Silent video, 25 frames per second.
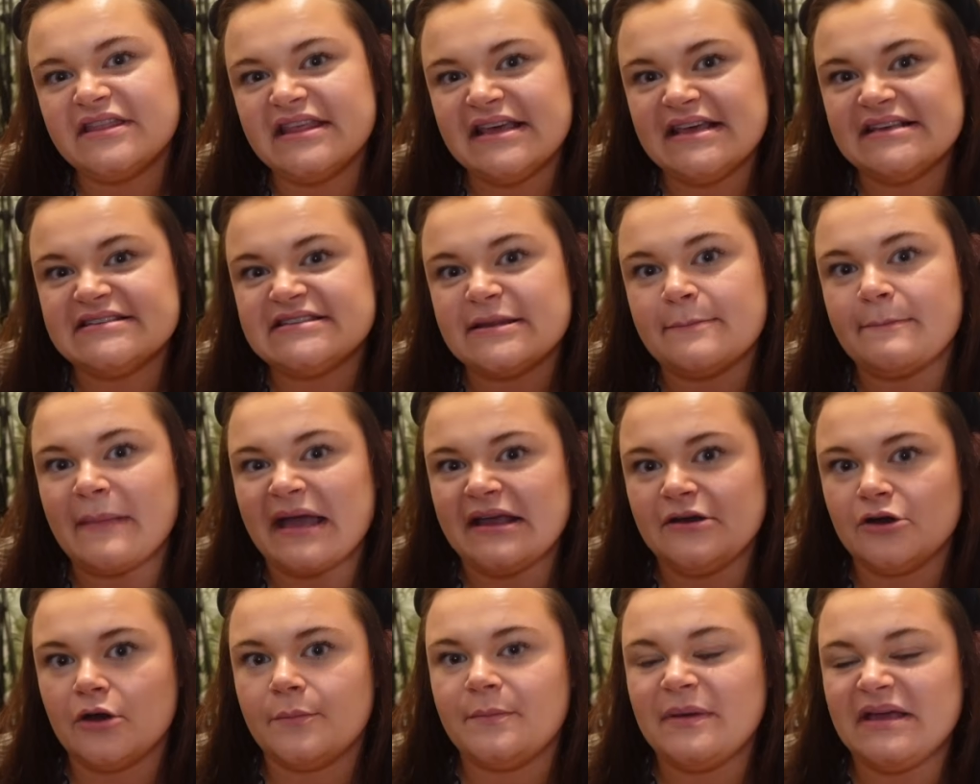these, they
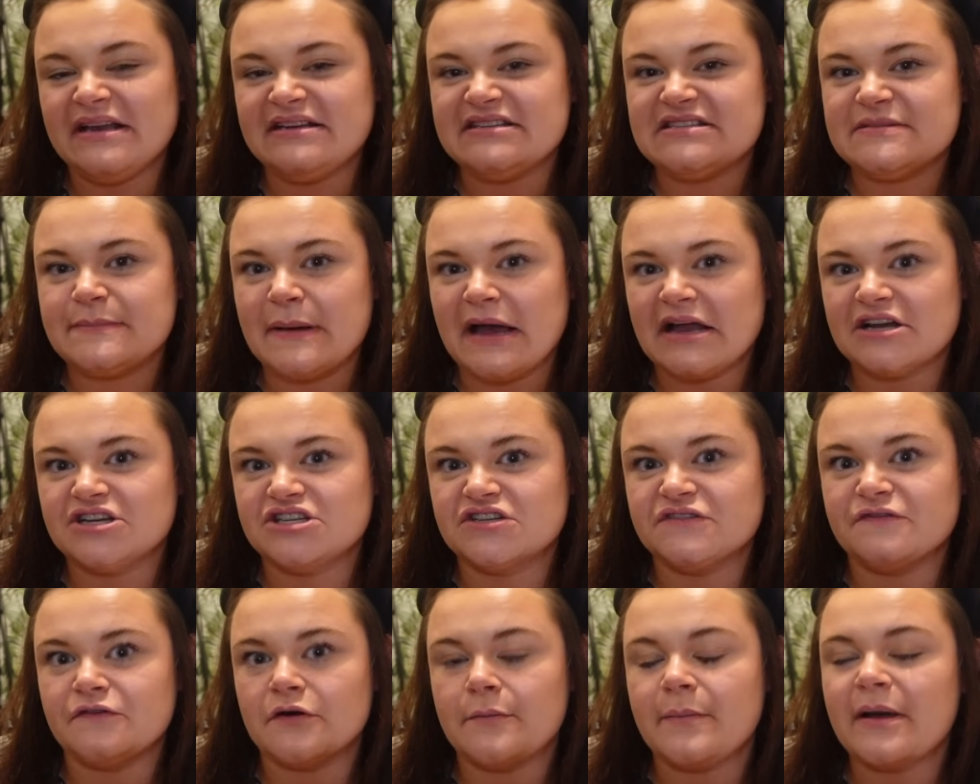might not be
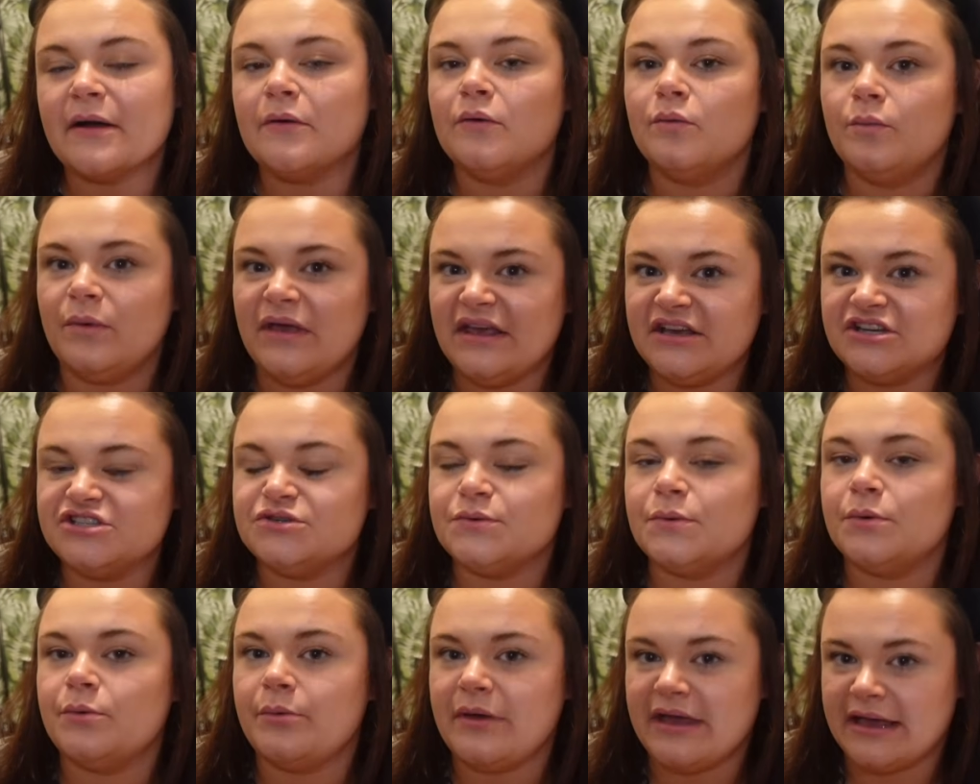dispatched for about a week
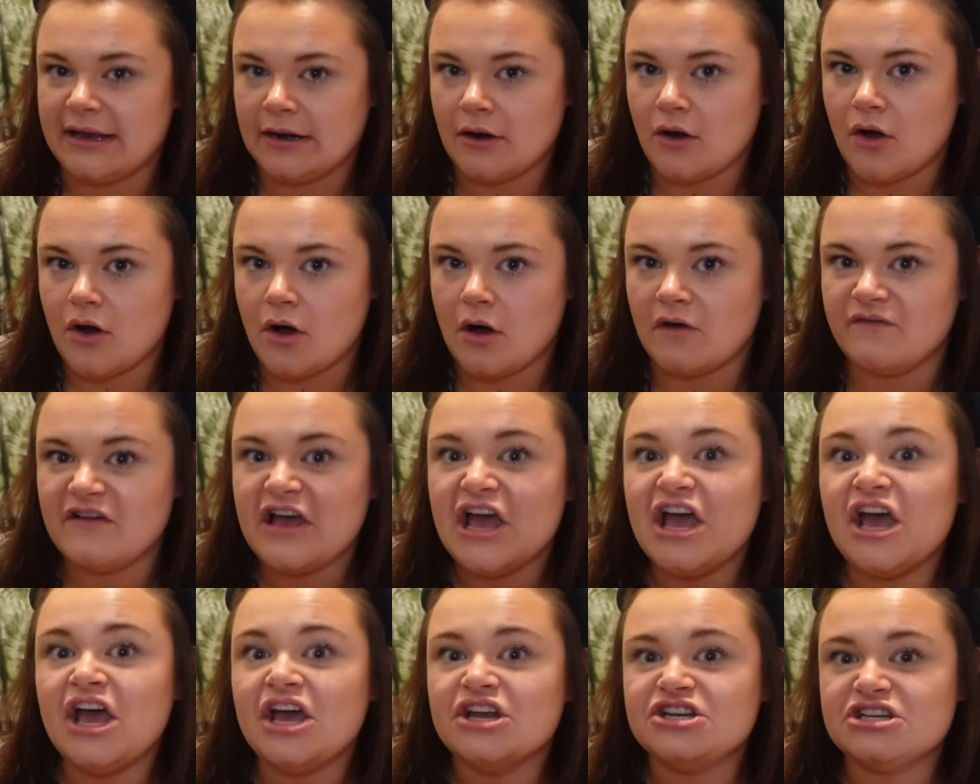to a week and a half,
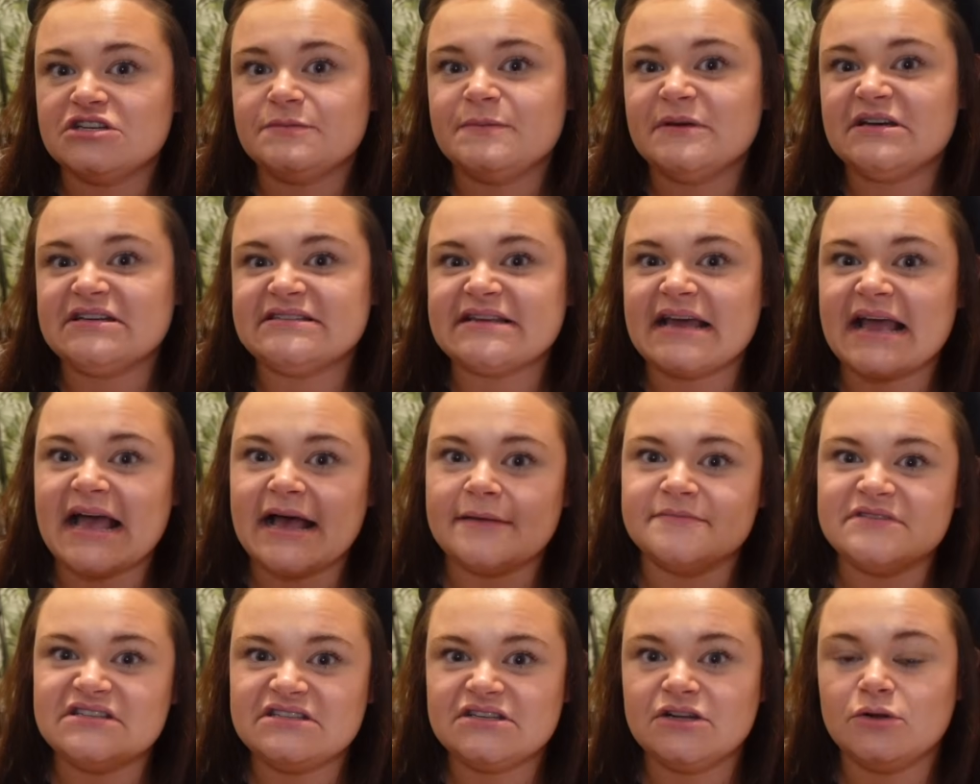just because I
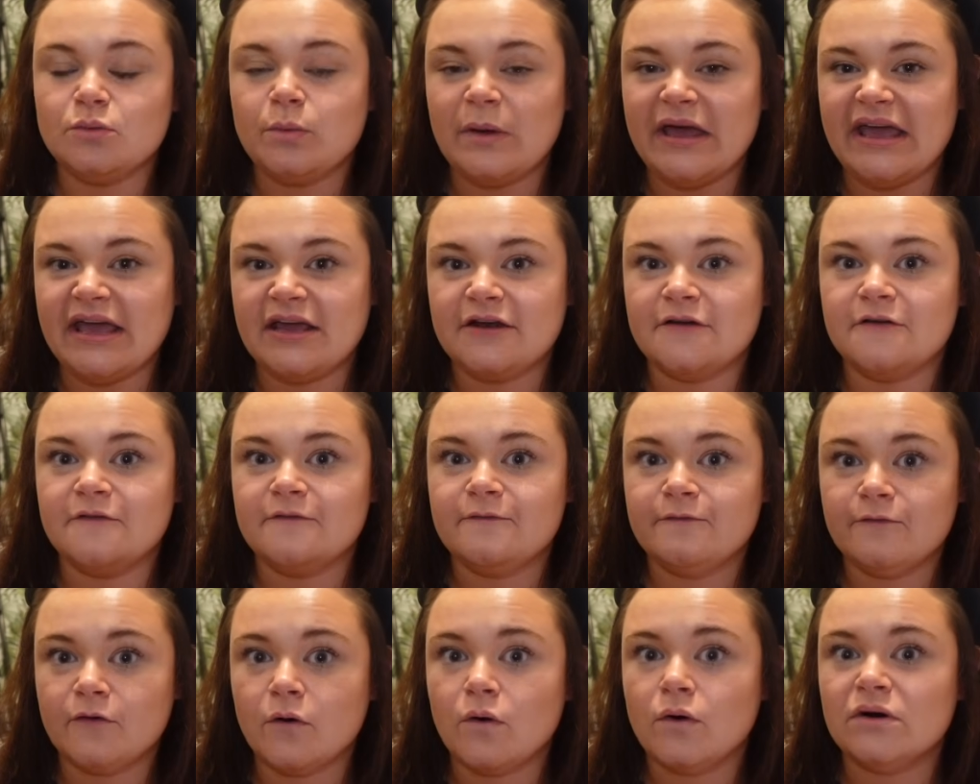am still waiting
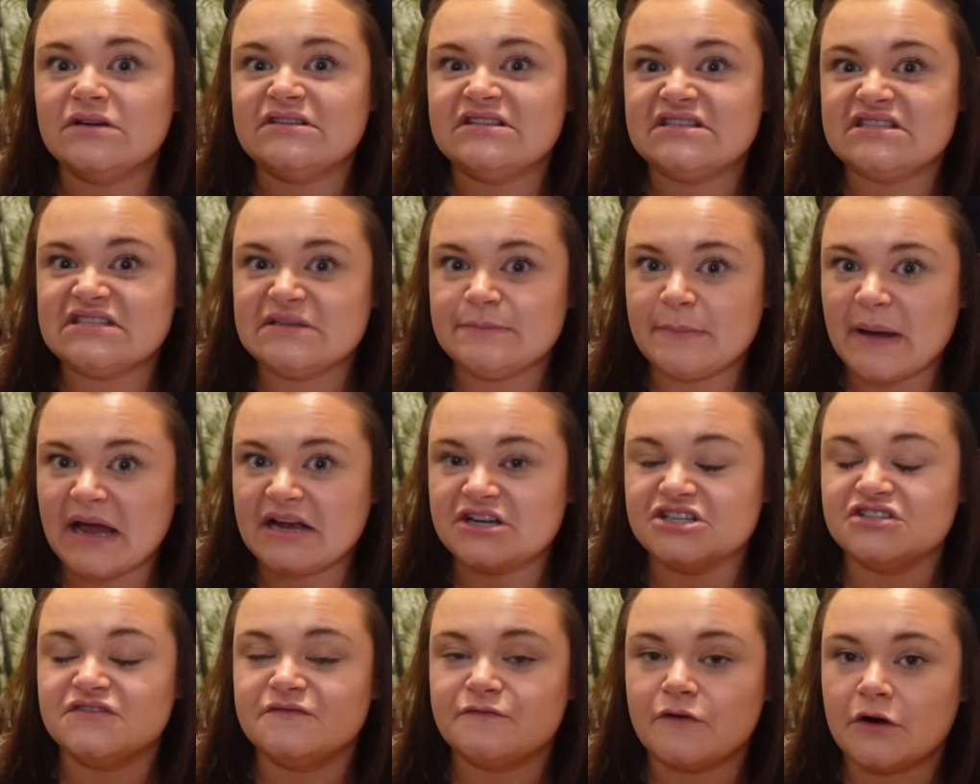for
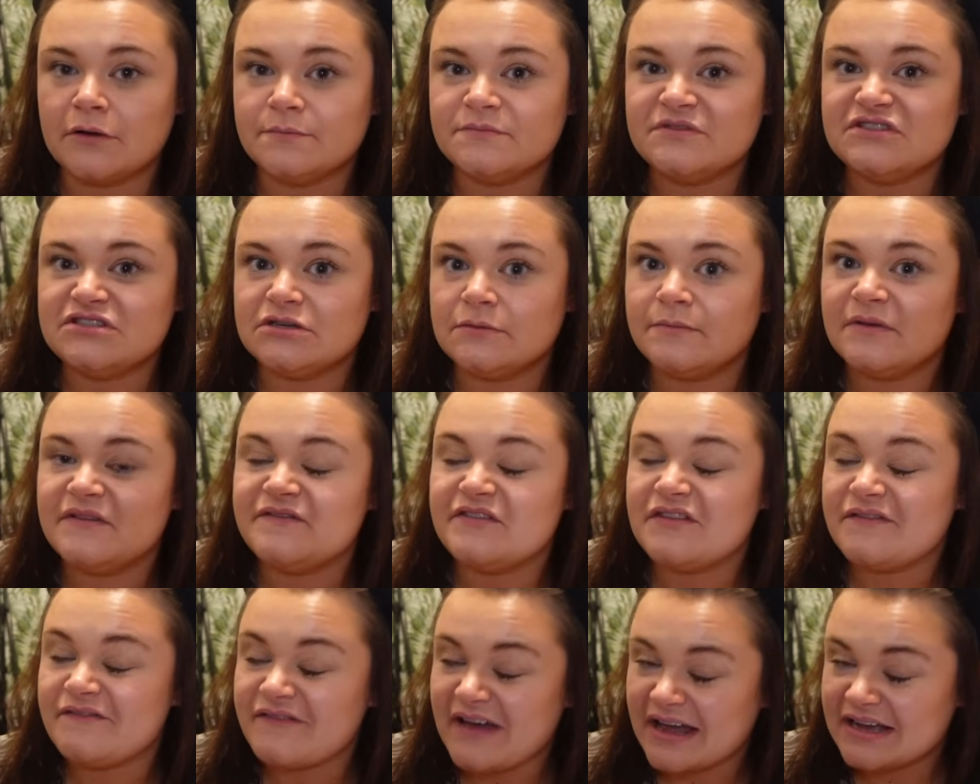dispatch from some of
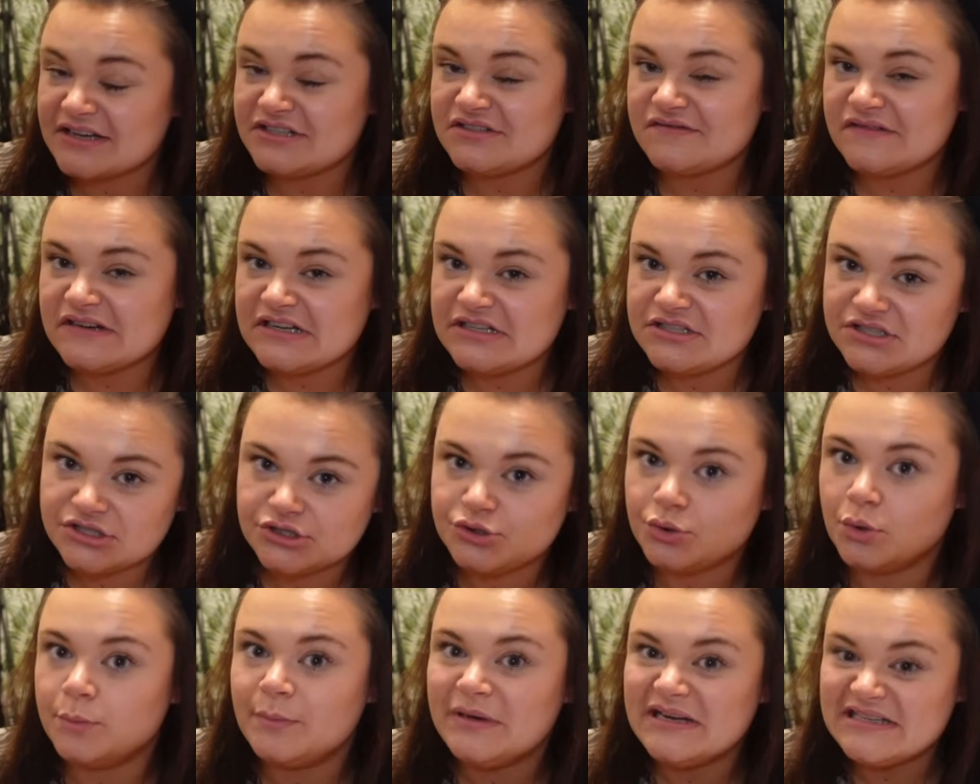the factories.
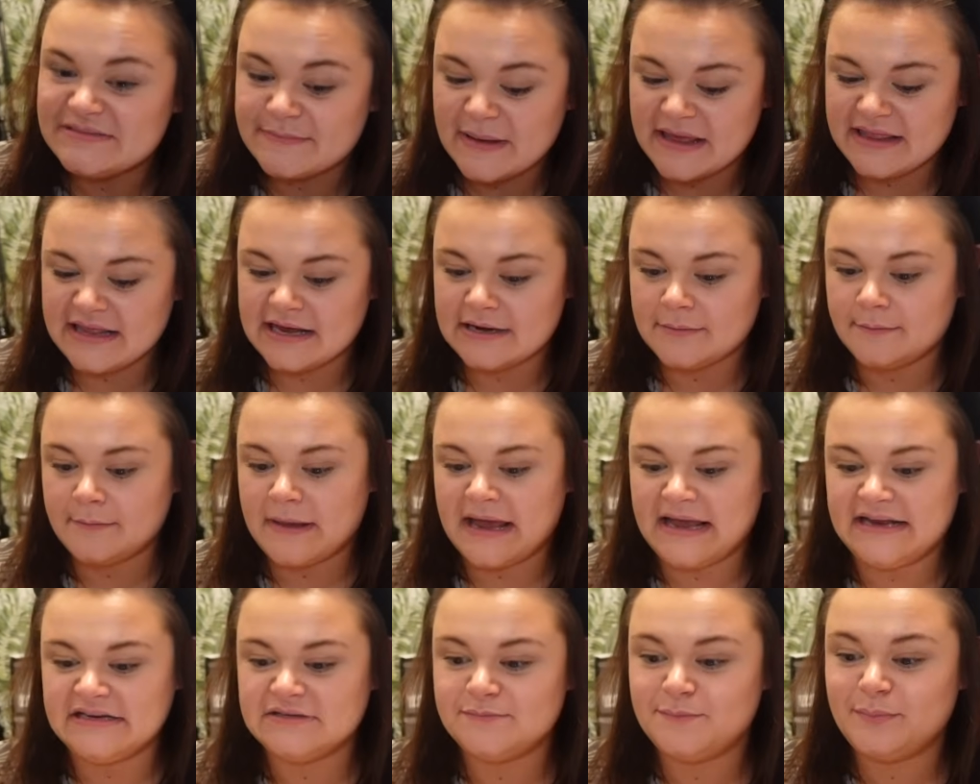So please bear that in mind.